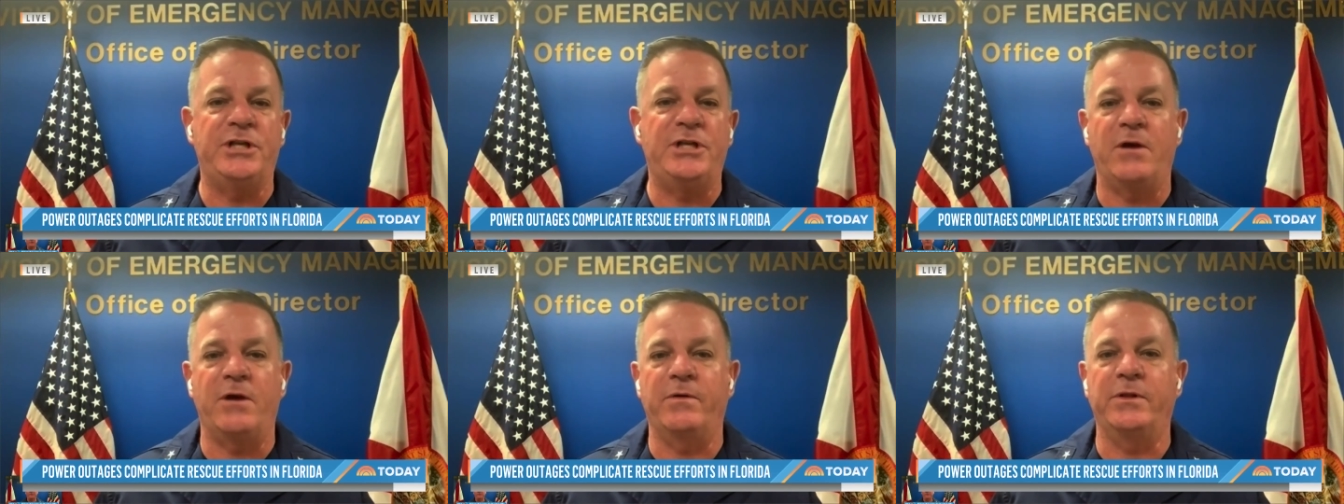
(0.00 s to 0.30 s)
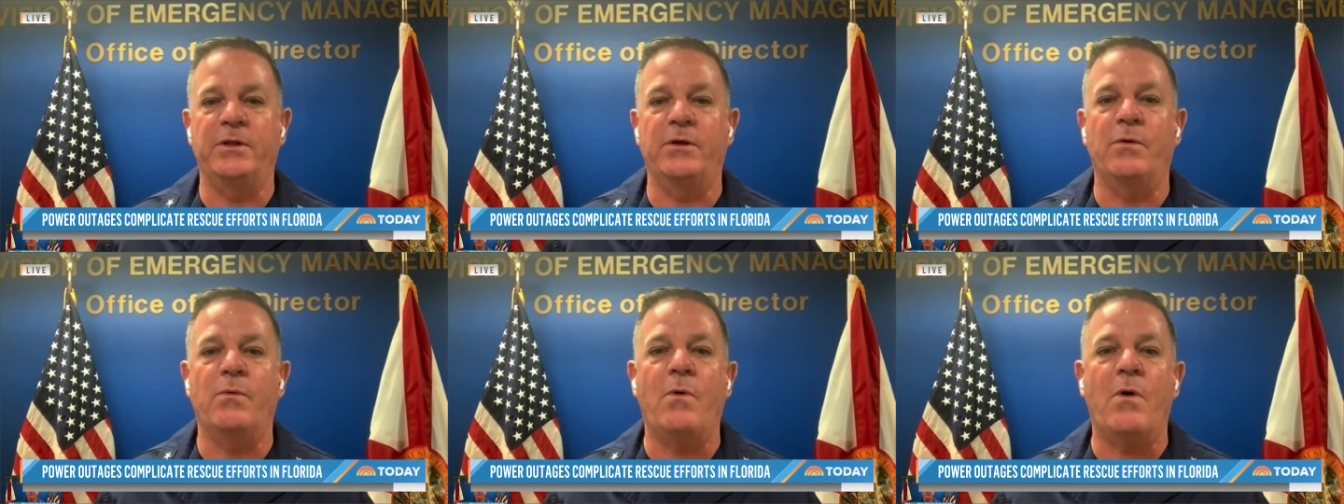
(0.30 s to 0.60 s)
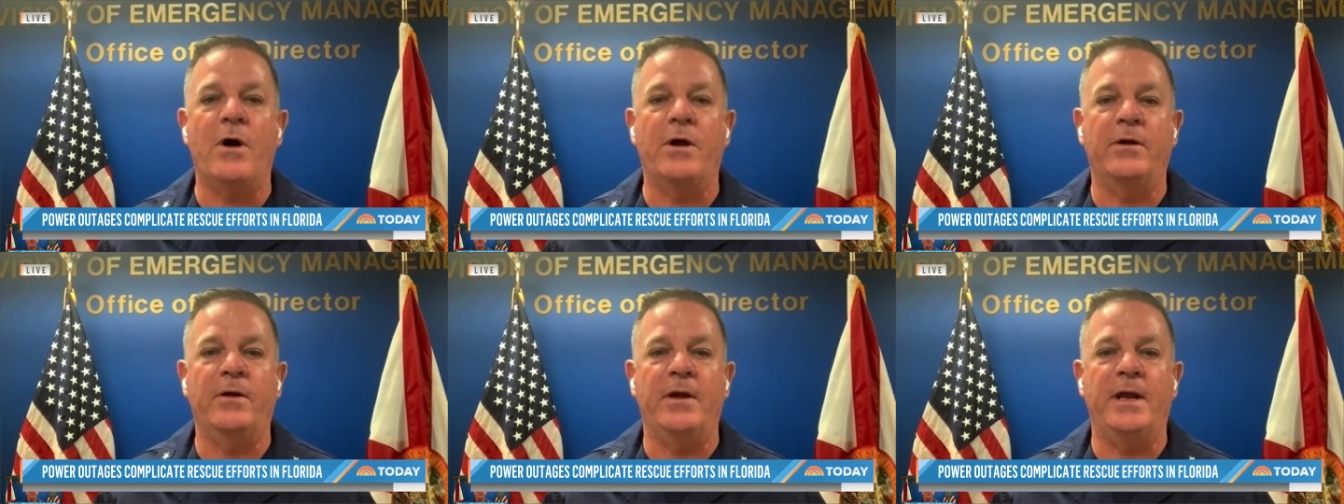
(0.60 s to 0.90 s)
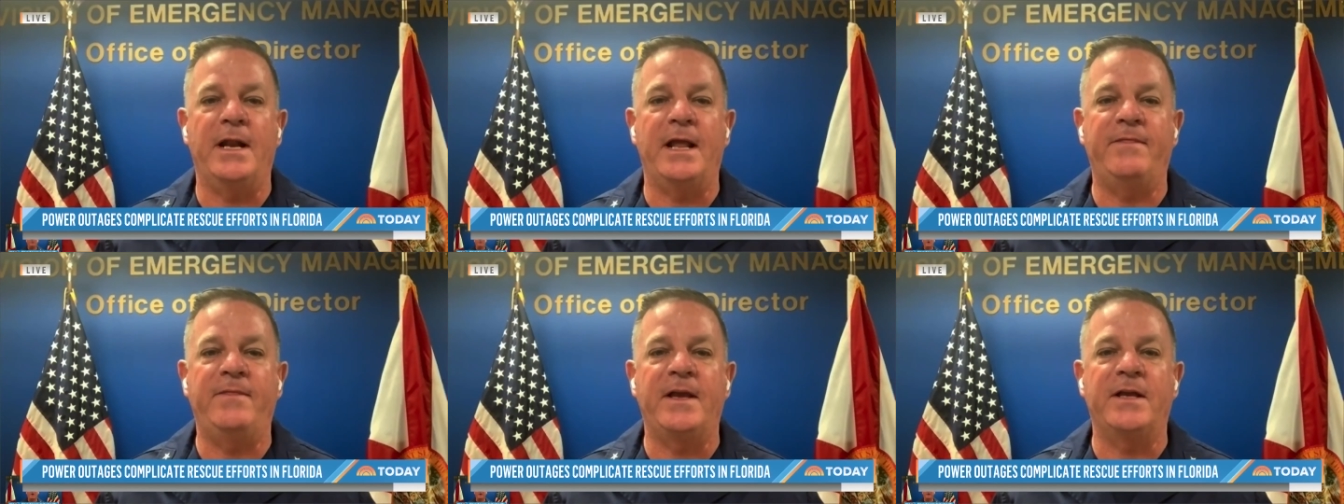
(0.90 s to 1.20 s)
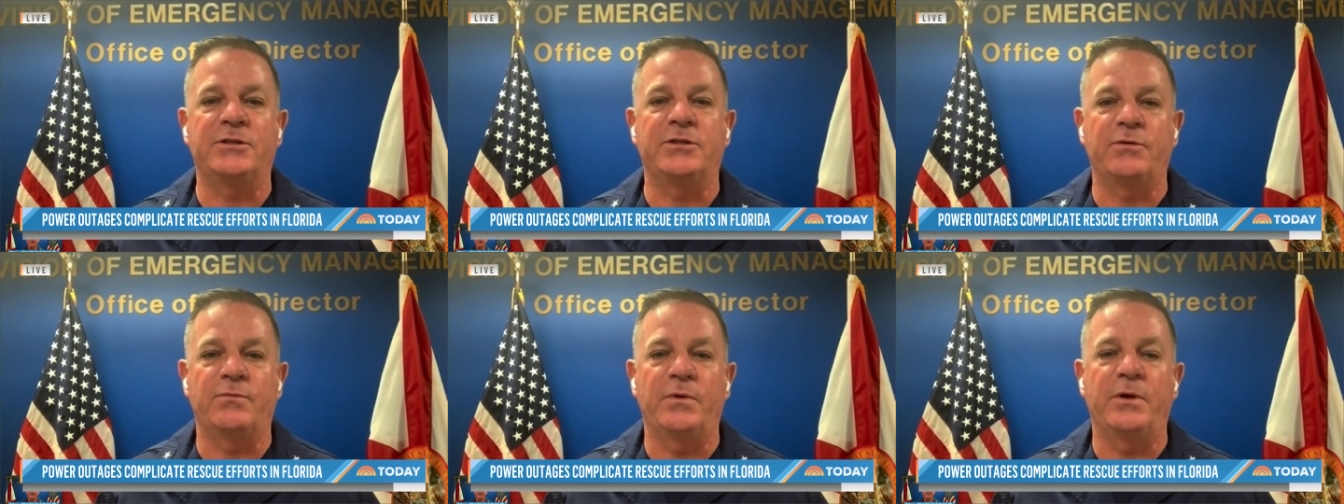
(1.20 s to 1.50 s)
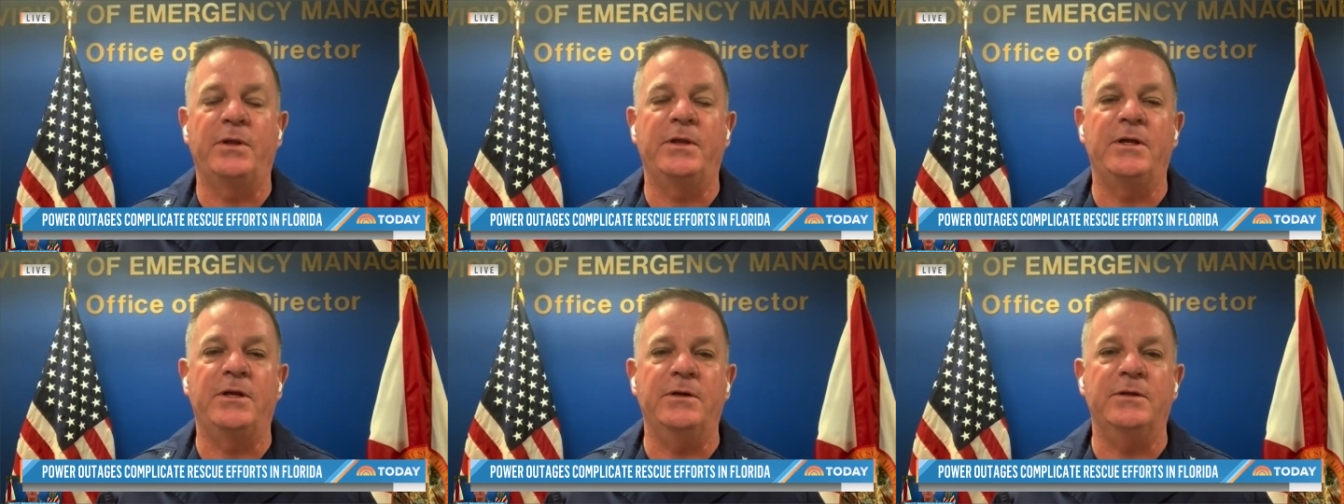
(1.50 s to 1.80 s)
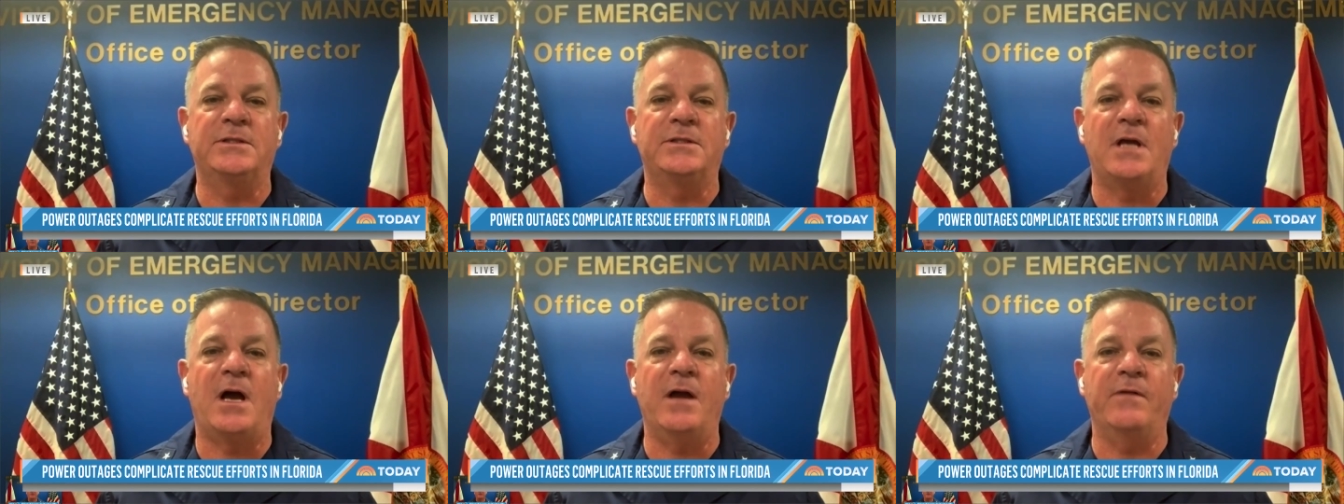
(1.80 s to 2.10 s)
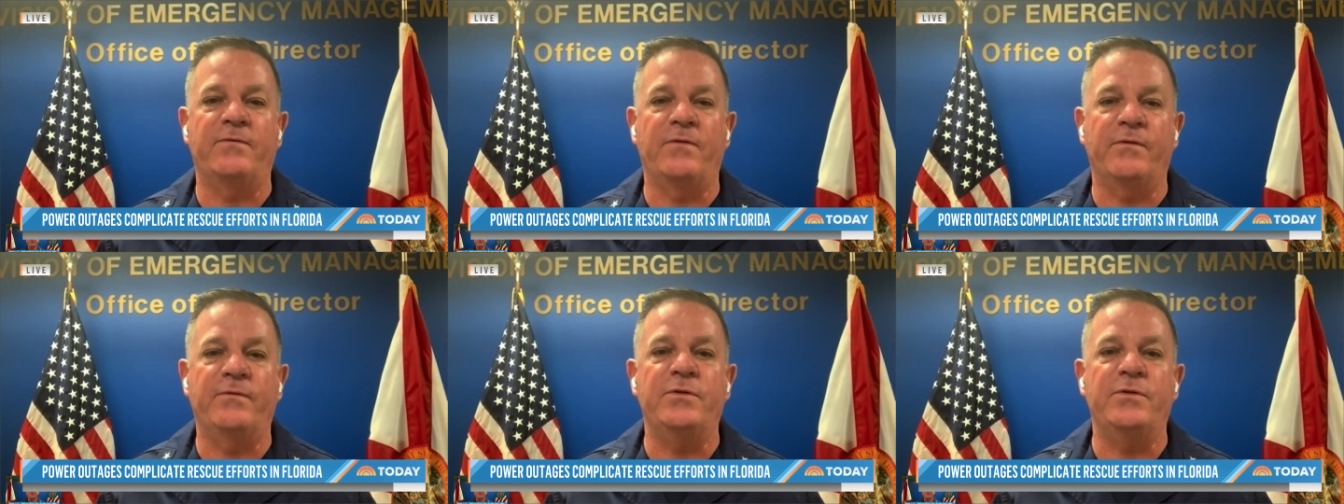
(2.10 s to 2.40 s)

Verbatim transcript: sharing their water, and I think it's a really good sign for